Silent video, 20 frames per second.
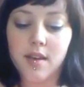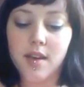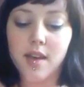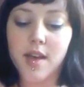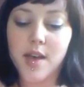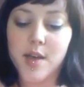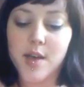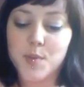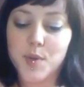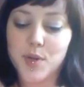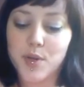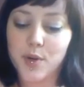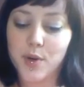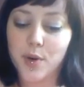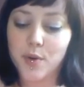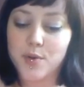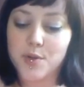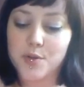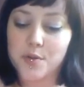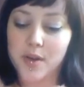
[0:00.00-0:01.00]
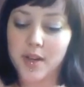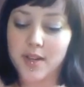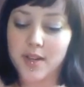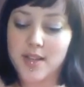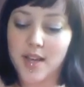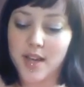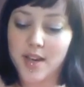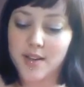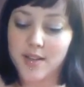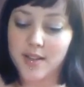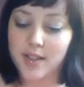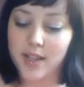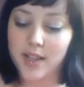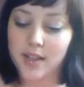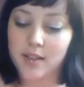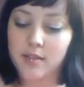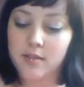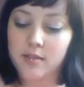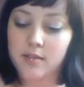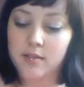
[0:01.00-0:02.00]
"It has been your own doing entirely."